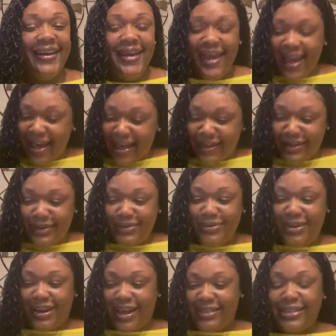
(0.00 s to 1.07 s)
Hallelujah.
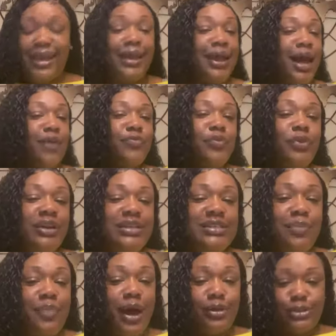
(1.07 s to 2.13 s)
And I thank God for what he's
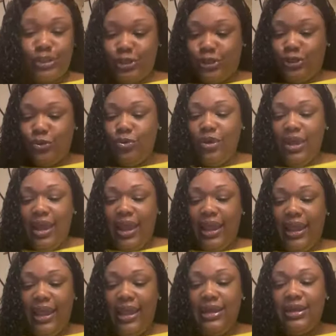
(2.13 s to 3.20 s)
about to do
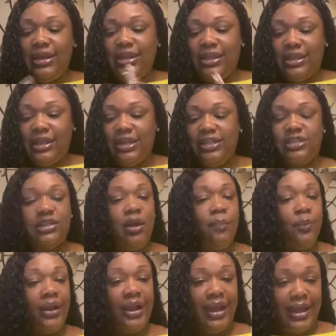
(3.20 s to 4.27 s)
in this
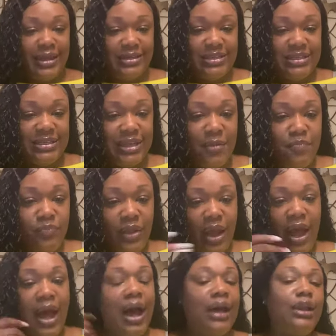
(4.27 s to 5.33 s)
place.
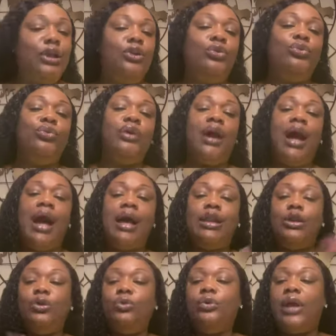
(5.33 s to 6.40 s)
Hallelujah.
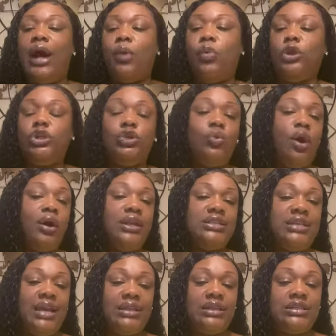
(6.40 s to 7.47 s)
Hallelujah. I want you all to
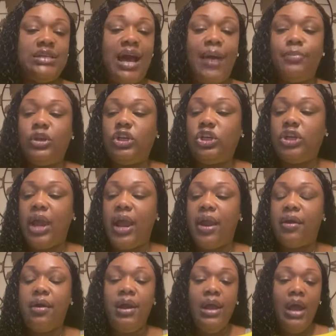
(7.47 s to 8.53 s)
take the time to
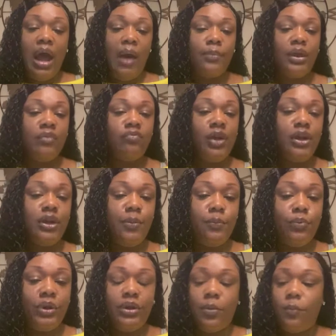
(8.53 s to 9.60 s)
share. I'm getting ready to
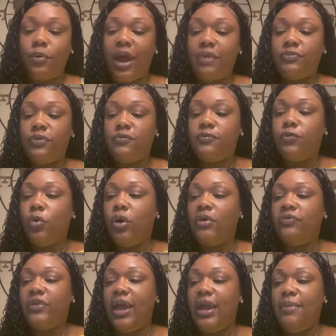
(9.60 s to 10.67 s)
bring the prophet
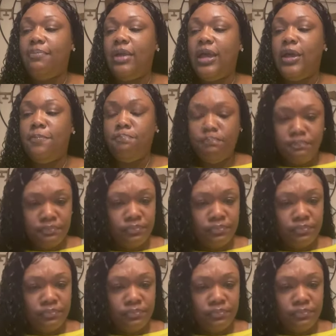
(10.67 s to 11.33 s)
forth. Amen.